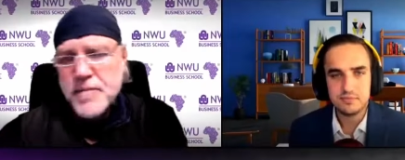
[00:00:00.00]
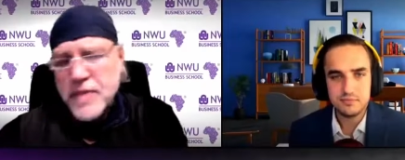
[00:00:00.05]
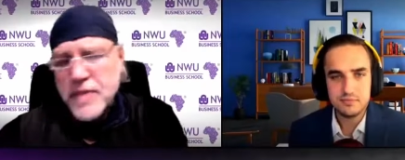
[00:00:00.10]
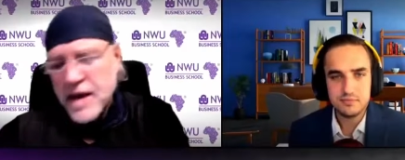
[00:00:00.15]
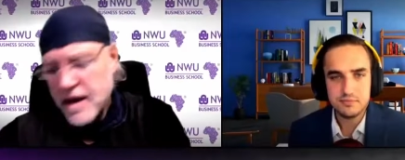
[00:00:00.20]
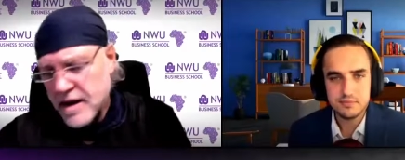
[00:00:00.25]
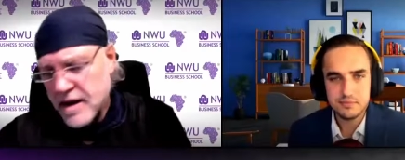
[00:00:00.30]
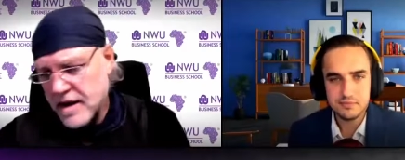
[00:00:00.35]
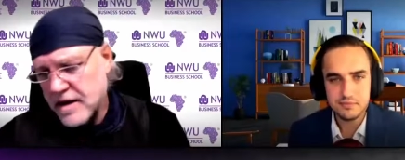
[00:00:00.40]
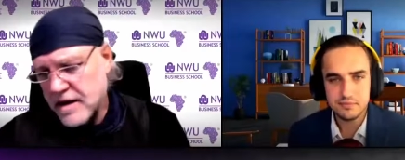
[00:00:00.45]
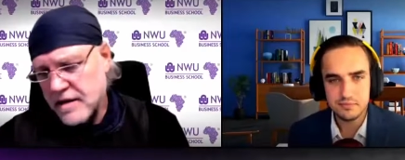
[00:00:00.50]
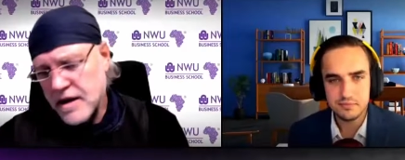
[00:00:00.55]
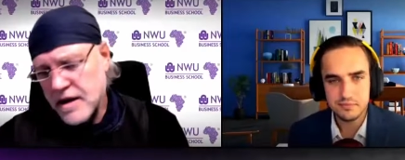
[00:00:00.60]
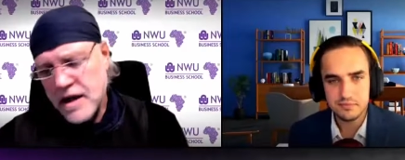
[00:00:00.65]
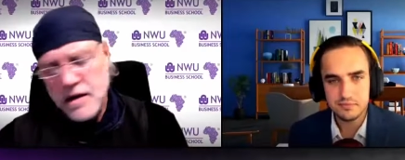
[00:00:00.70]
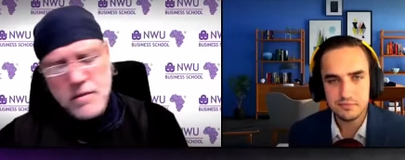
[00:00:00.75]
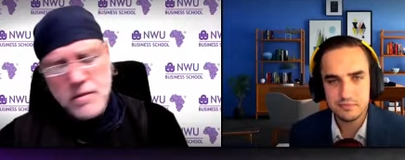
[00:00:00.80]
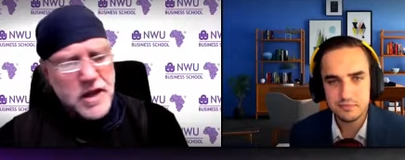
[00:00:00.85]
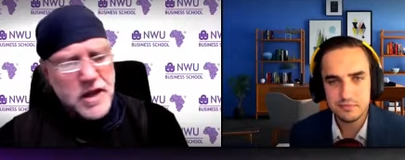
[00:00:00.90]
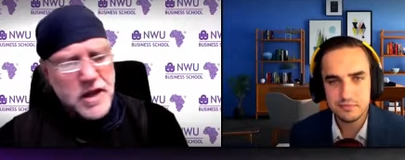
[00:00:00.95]
Speaker 1: uh,
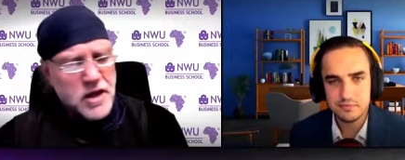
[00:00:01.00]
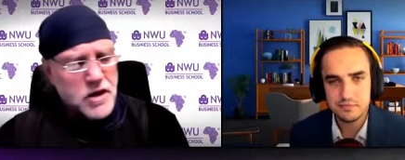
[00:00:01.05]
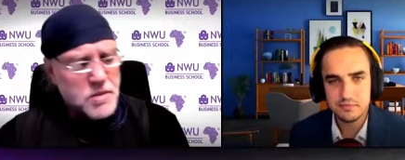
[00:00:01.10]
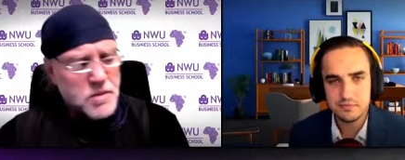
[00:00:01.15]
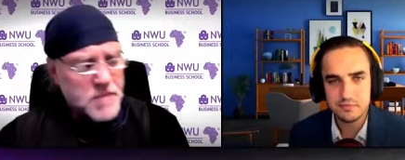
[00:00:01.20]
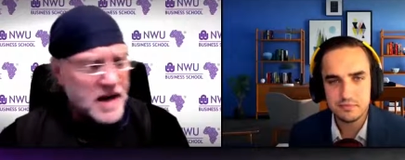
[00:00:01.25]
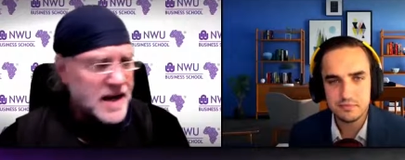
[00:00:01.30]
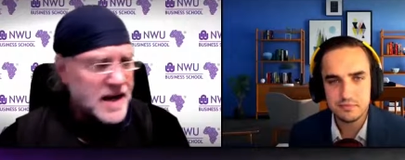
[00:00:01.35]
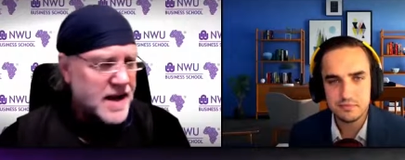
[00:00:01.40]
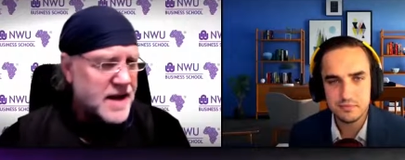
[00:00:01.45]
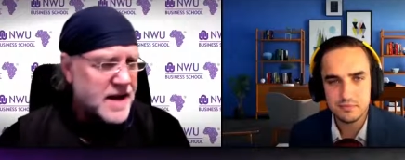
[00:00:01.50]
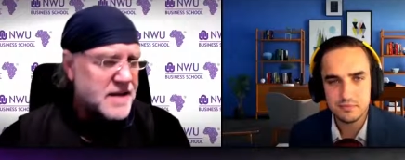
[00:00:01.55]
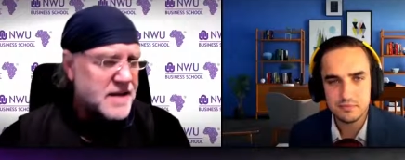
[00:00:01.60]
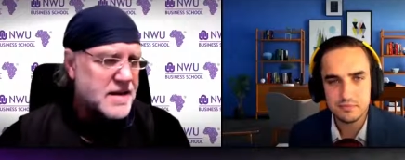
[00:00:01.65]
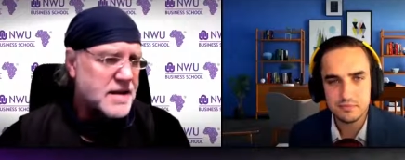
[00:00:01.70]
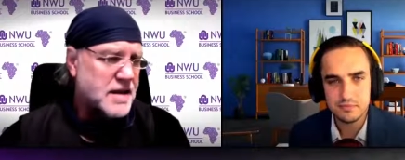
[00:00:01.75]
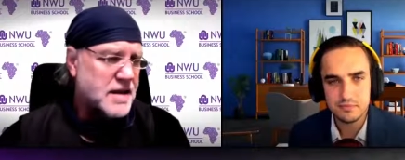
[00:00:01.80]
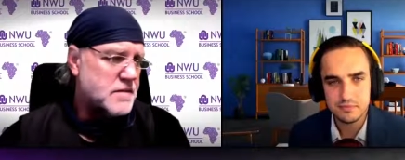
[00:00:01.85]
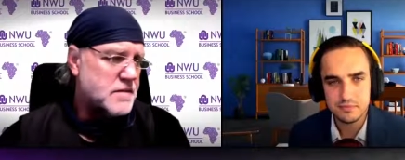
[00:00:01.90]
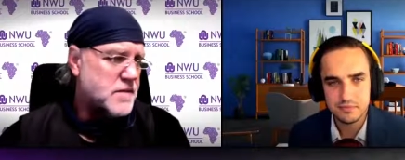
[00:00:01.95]
he'll be
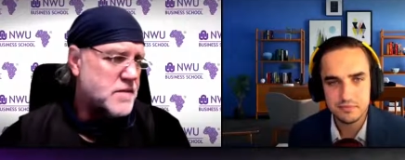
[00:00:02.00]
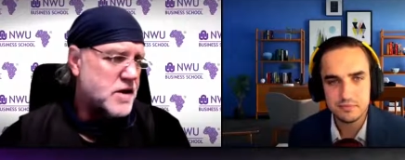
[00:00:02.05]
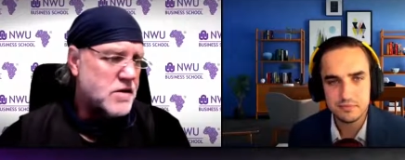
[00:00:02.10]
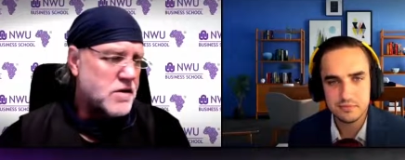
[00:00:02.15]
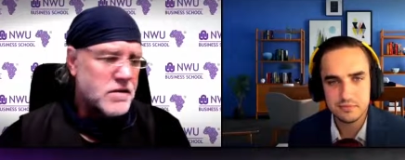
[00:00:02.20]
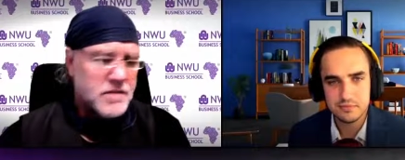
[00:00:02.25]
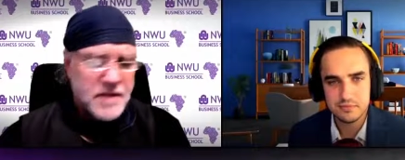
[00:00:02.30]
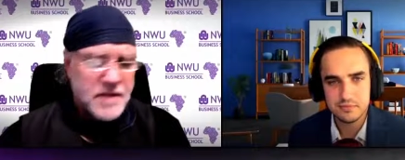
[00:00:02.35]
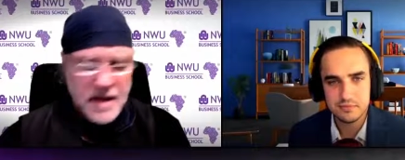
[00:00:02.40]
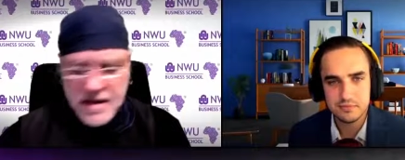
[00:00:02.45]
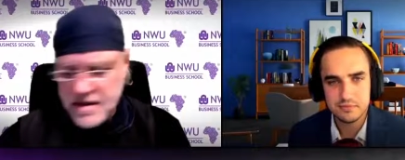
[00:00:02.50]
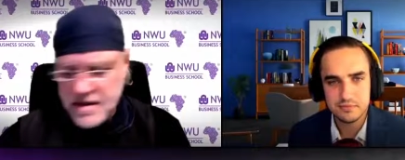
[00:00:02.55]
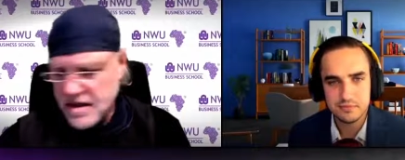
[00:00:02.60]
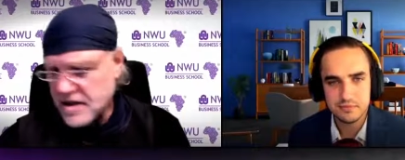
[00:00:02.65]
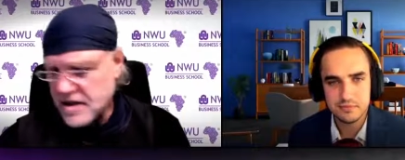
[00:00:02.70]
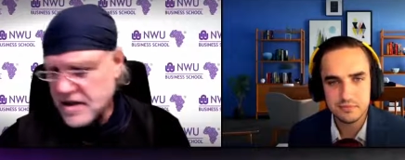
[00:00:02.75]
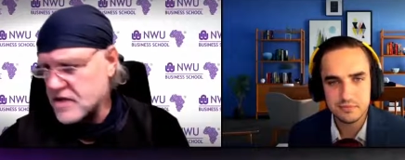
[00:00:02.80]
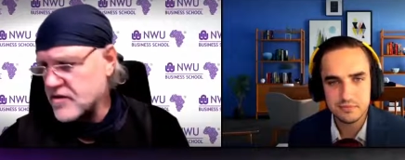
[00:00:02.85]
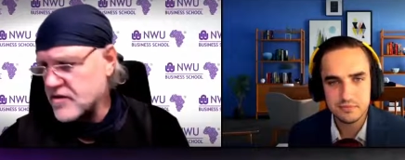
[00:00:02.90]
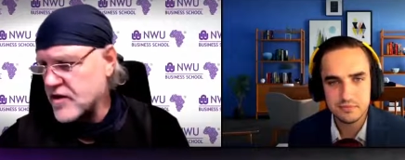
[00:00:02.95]
humiliated, he'll be
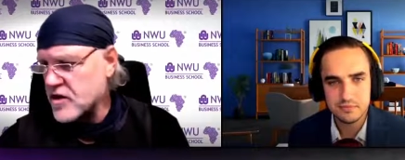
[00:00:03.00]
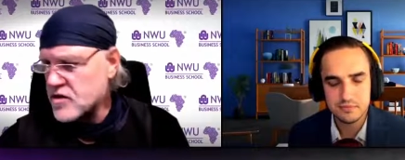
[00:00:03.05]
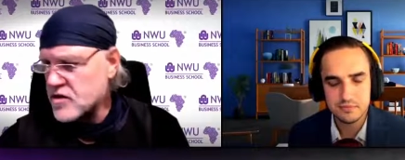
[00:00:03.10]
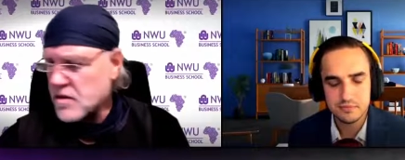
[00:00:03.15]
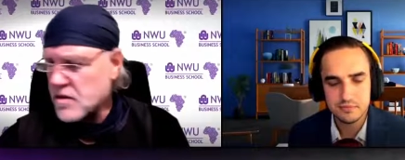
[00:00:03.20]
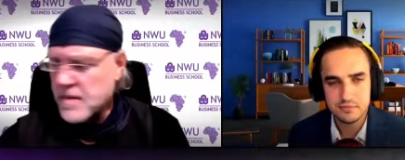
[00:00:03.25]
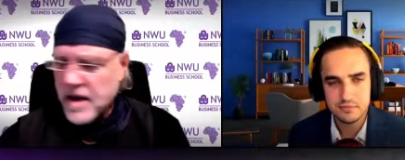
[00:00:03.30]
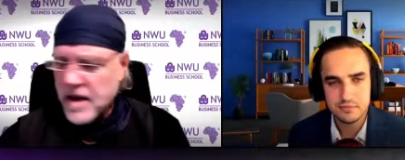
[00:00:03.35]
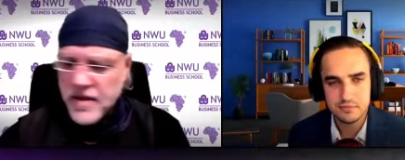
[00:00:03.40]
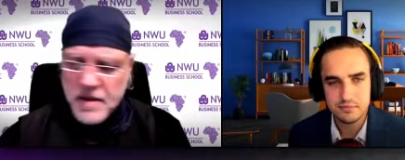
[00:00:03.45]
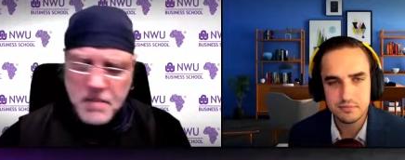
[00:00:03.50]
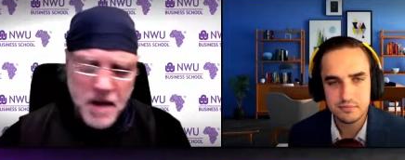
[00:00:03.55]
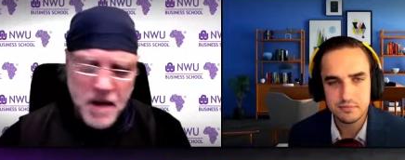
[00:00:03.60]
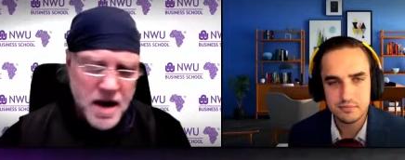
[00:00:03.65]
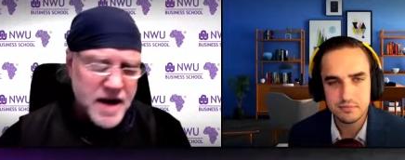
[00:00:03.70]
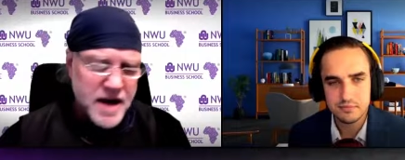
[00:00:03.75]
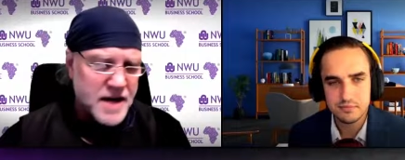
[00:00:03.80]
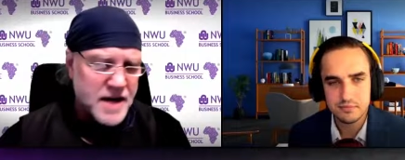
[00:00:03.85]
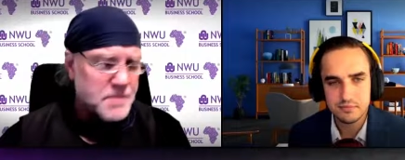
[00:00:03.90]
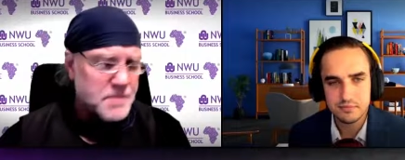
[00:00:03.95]
contested, his views will be
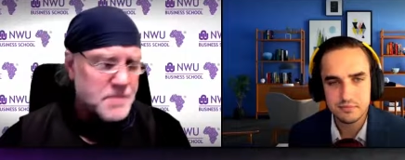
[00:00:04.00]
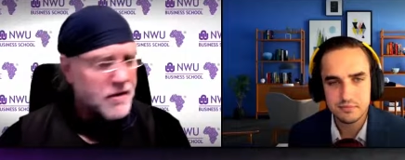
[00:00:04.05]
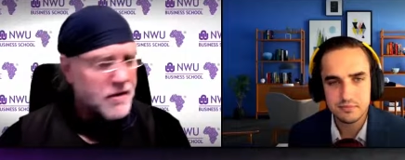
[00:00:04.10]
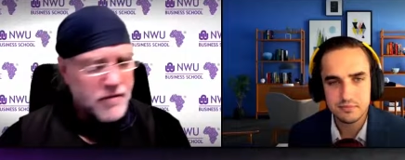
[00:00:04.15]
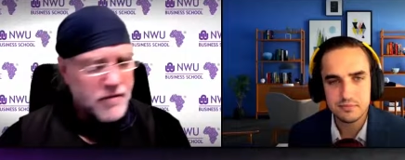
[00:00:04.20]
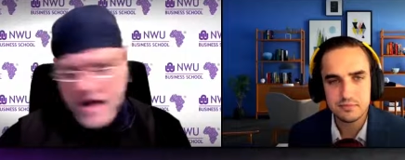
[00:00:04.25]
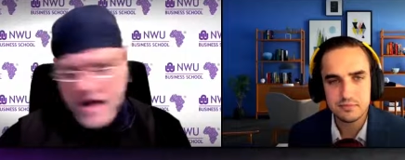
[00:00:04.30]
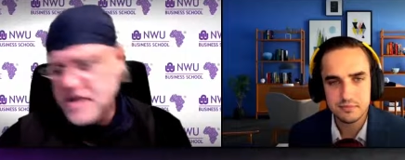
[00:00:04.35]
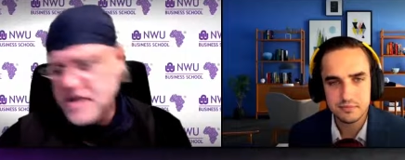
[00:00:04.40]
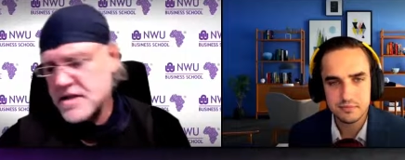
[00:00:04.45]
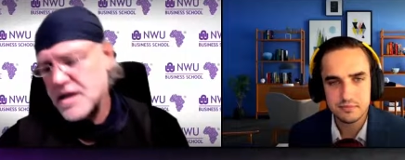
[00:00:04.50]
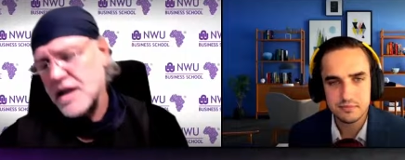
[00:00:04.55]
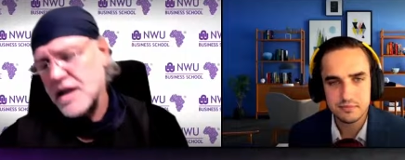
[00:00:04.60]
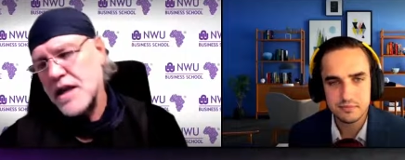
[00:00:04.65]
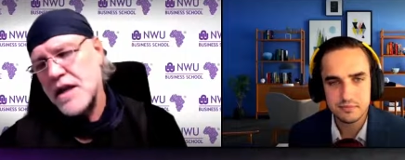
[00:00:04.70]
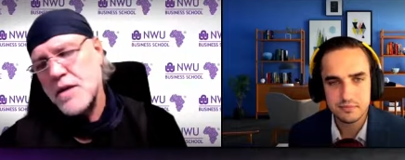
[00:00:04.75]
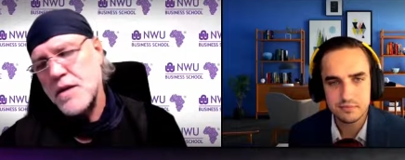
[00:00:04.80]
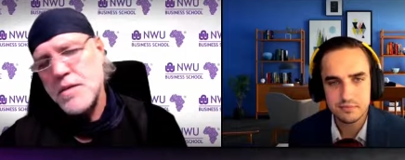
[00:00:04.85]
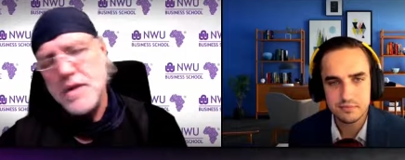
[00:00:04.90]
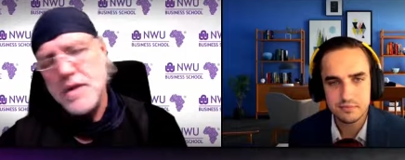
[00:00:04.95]
undermined, but eventually
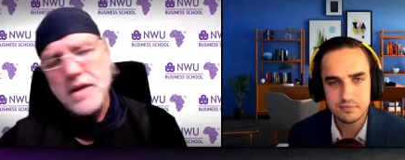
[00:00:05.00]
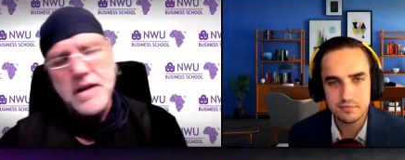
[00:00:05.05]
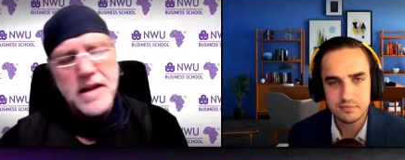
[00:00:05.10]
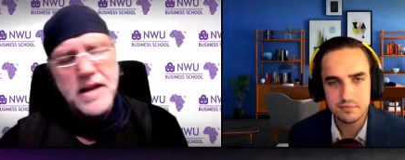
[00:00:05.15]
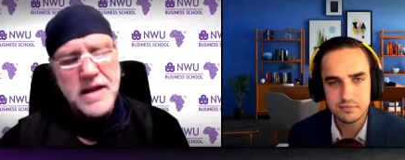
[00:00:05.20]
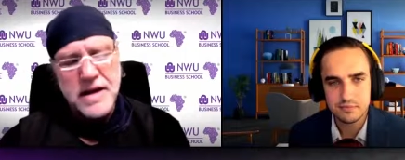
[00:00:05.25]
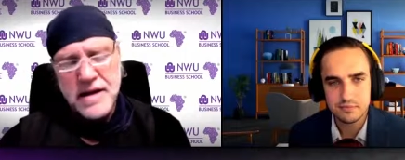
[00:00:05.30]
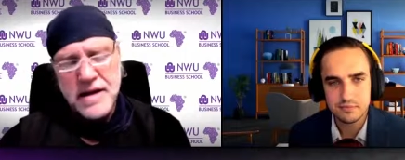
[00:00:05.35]
he will.